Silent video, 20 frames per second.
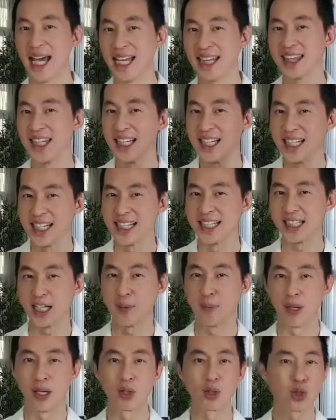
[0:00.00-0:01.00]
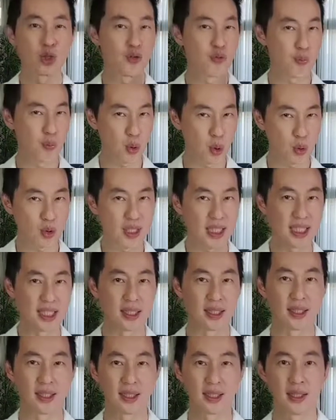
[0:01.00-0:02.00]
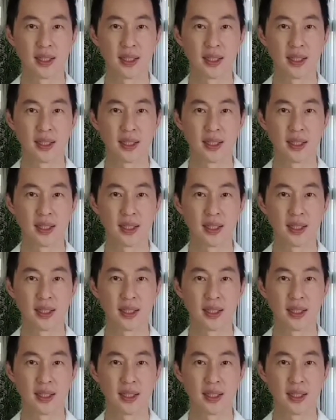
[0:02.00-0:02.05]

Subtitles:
and the least amounts of protein.